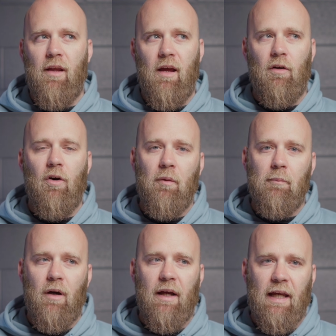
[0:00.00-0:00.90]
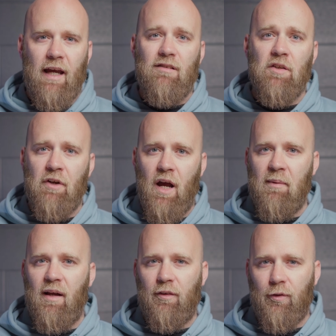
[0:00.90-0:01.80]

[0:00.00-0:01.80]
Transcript: that on my A7R Mark